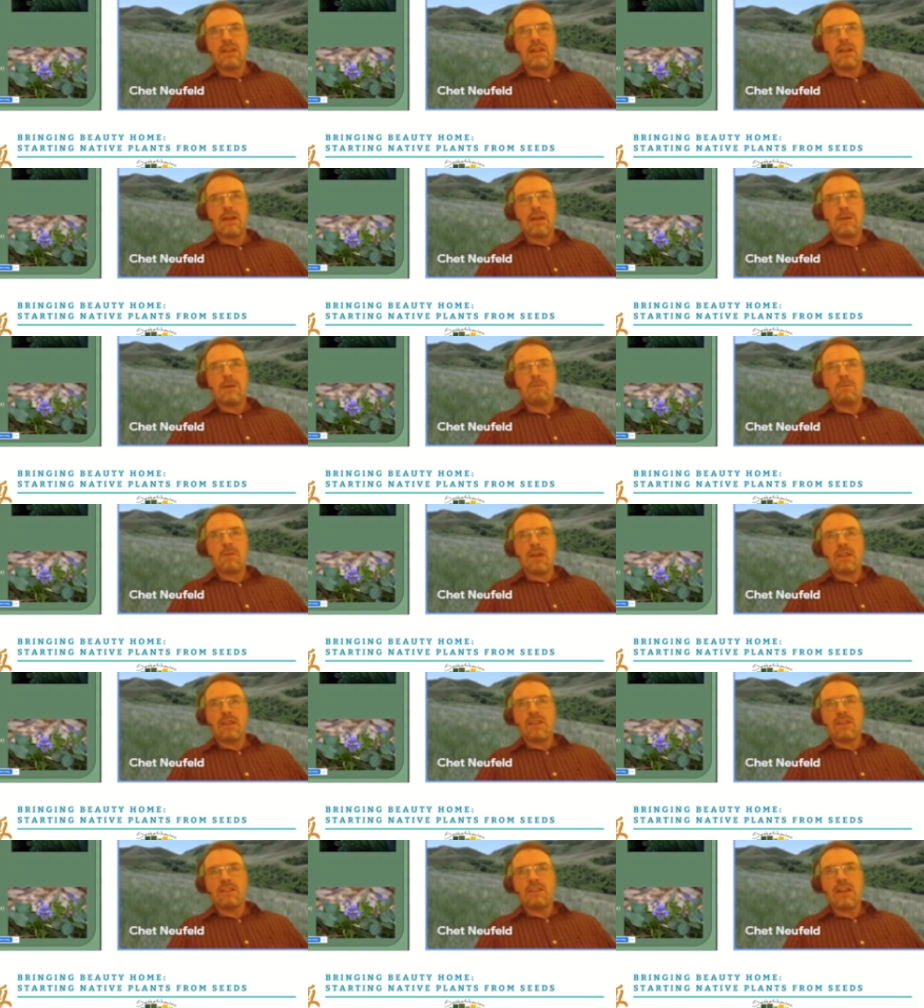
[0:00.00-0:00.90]

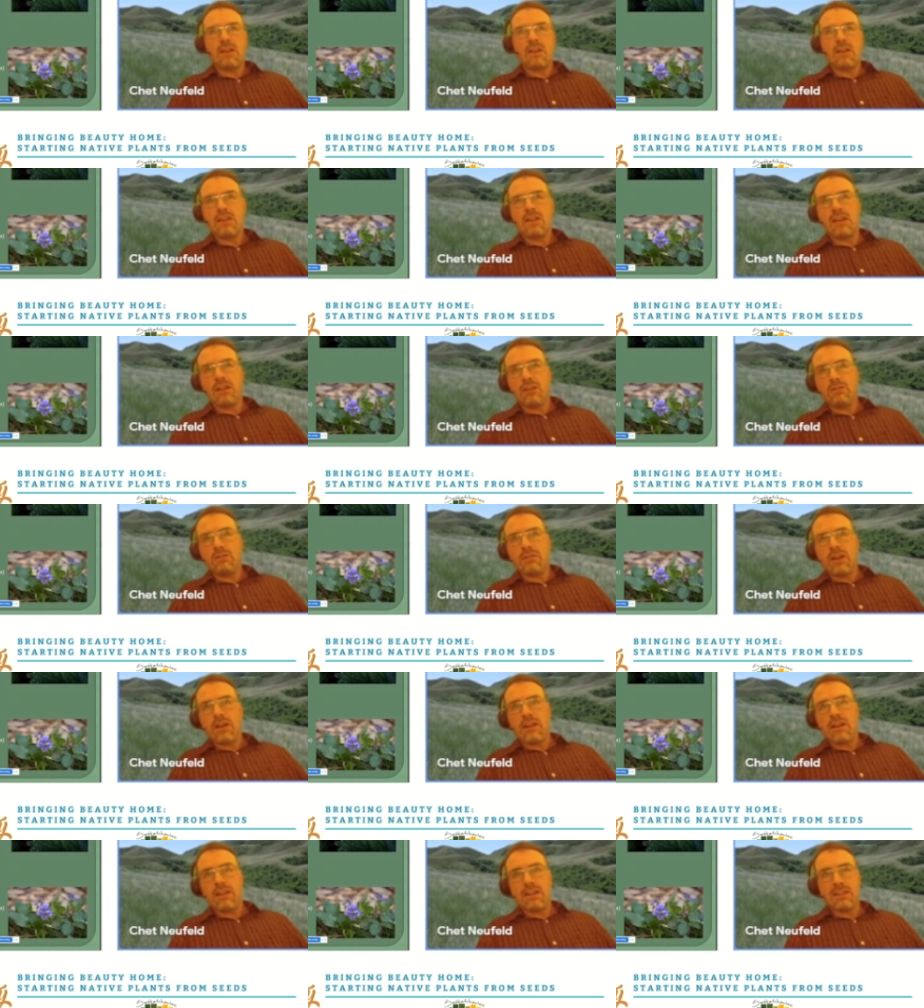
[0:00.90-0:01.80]
And then downy yellow
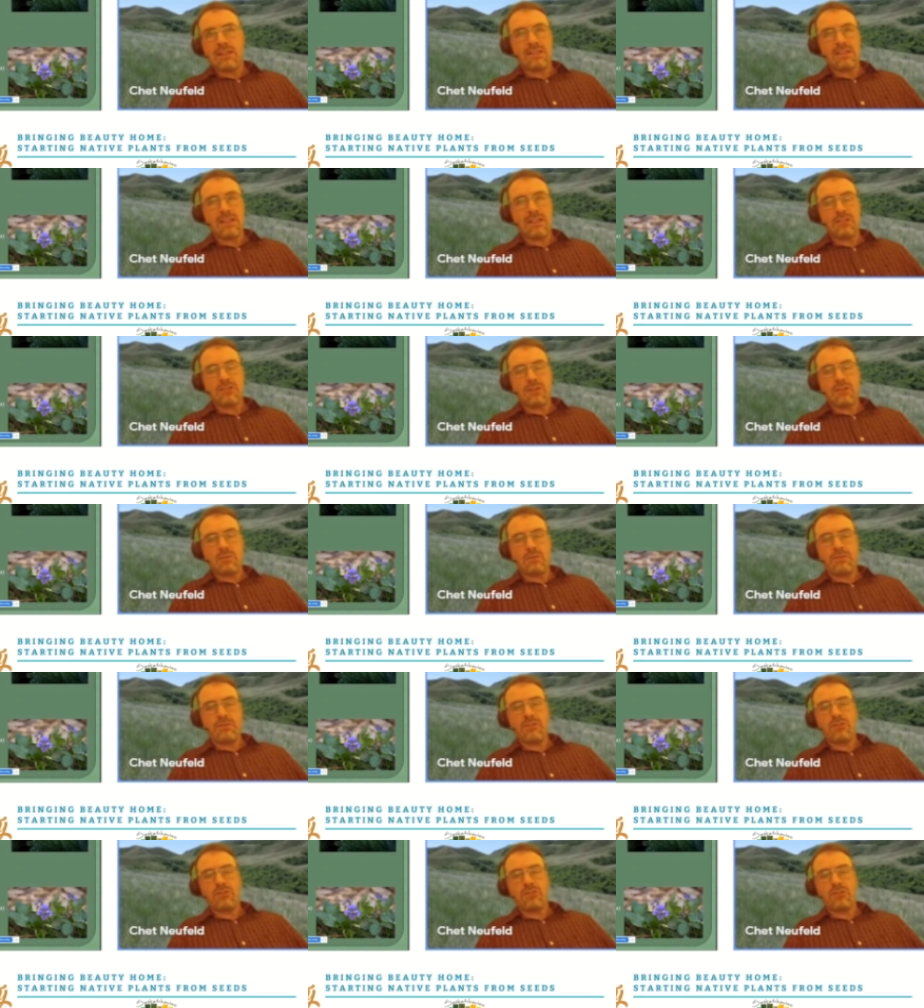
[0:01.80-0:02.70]
violet, that's actually
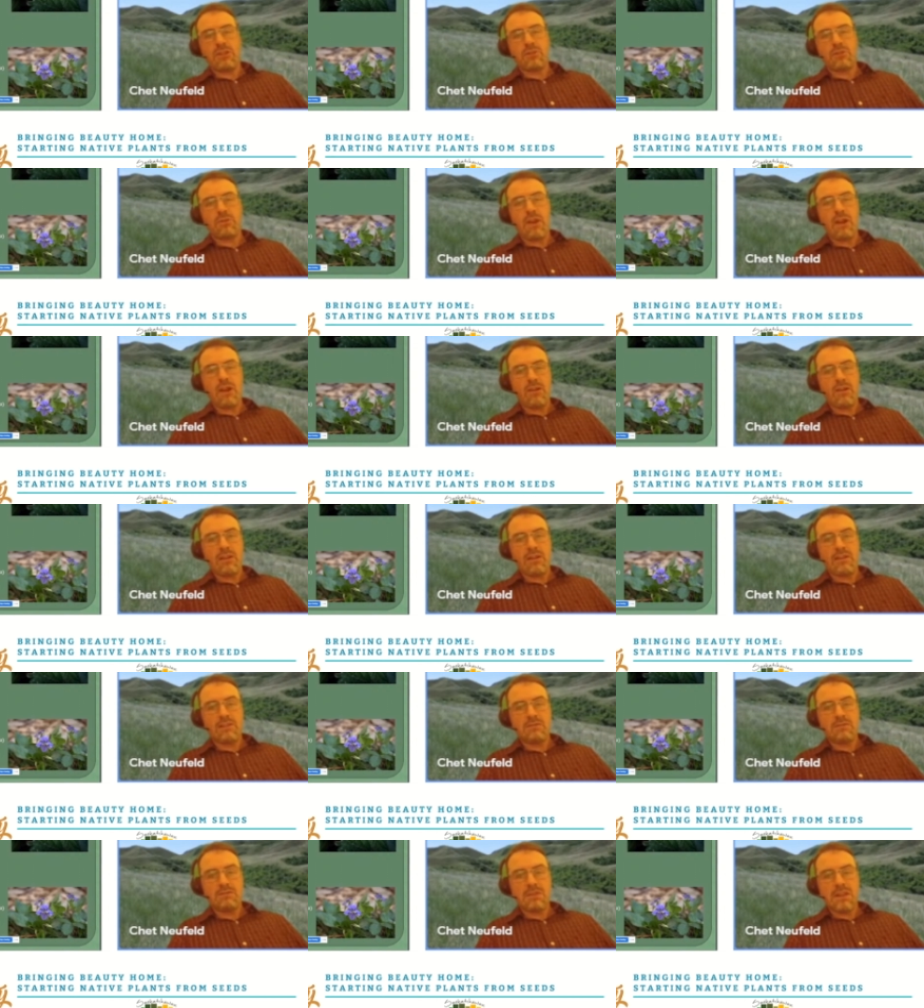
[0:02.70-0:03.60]
provincially rare
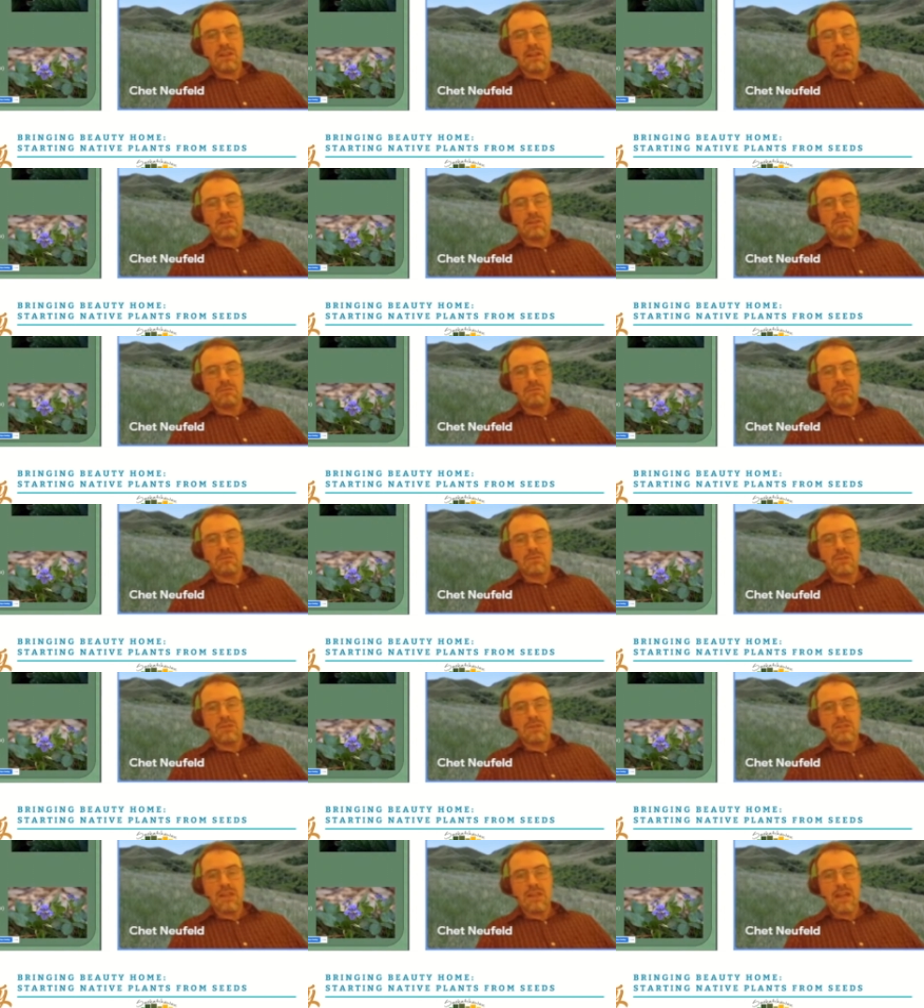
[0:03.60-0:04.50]
in
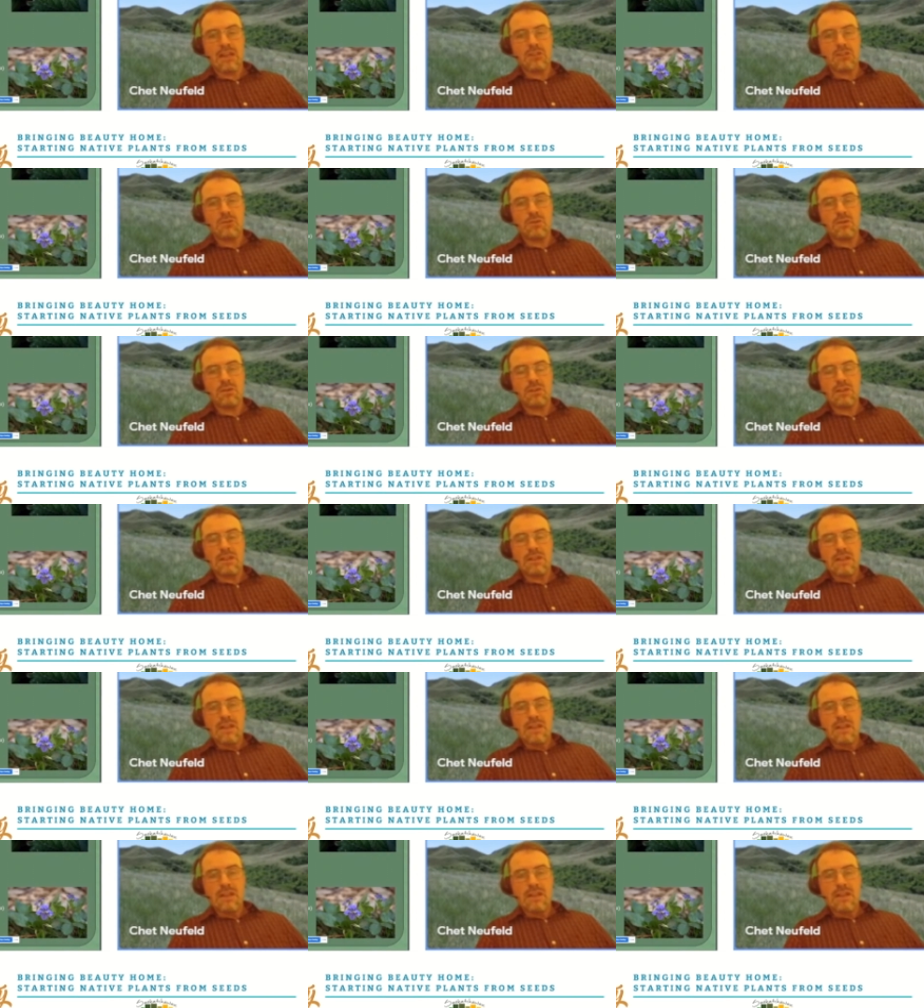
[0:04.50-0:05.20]
Saskatchewan,